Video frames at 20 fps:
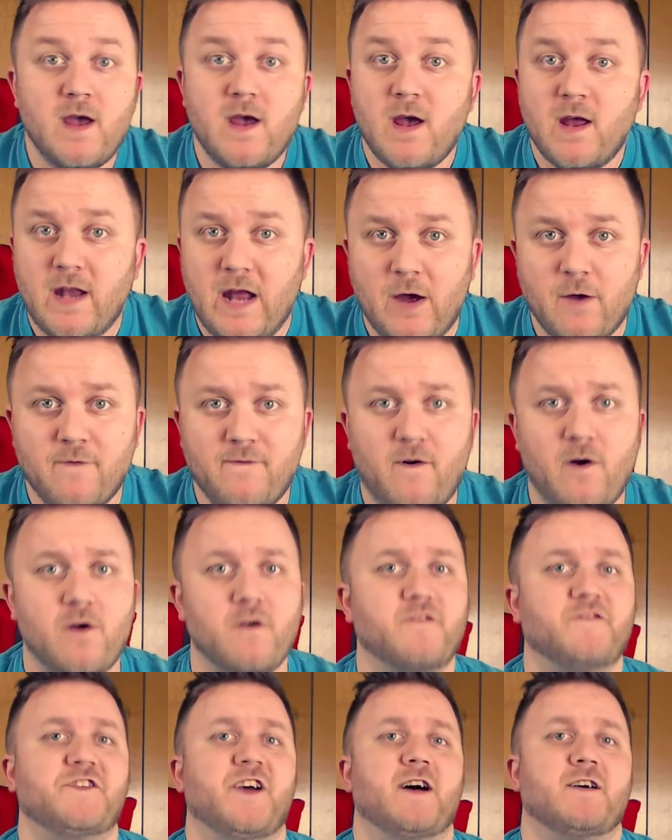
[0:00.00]
Now, as far
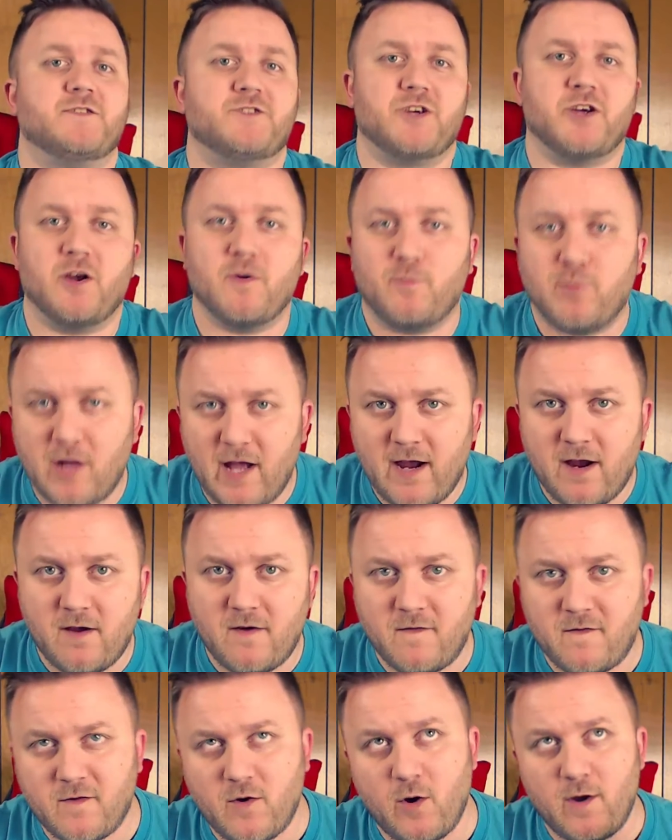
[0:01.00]
as challenging your
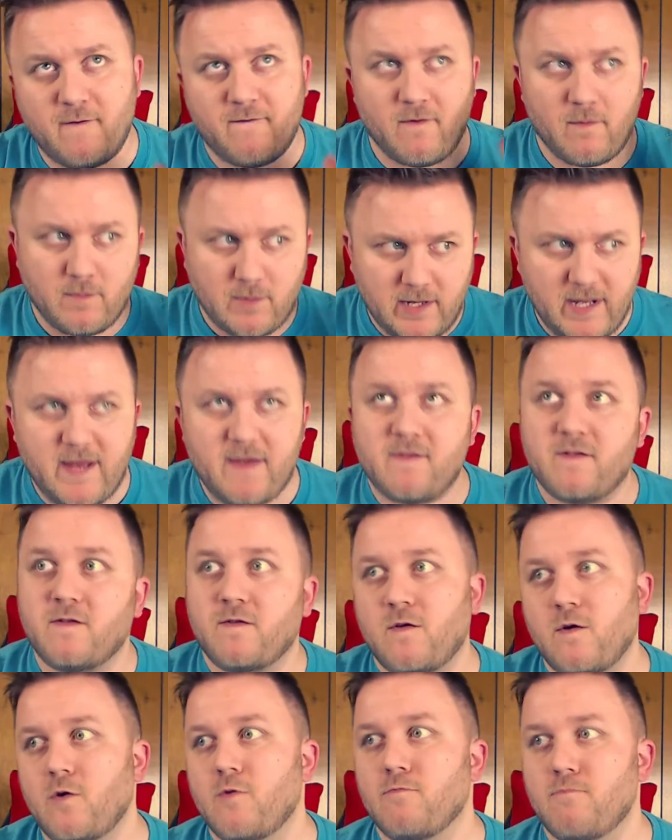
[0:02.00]
players, going from least
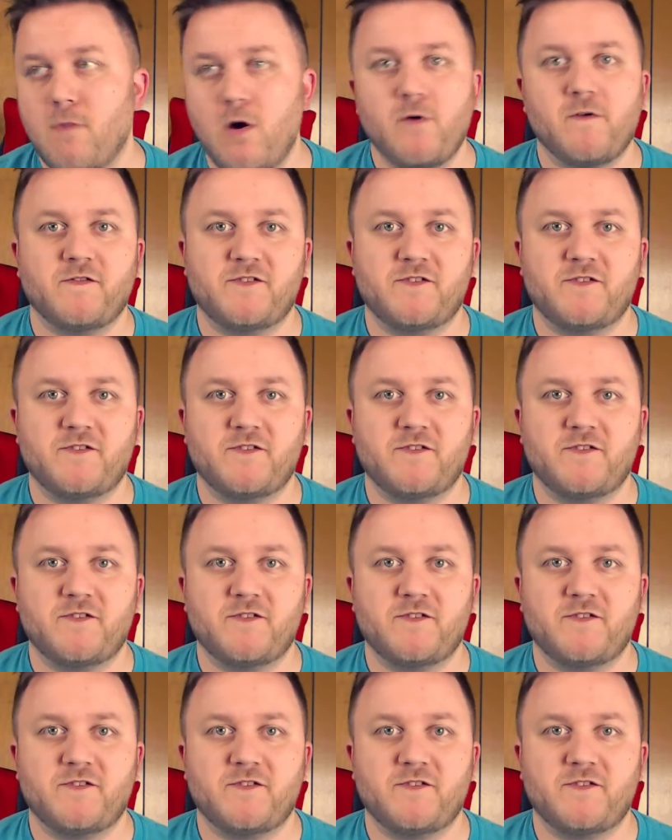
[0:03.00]
to most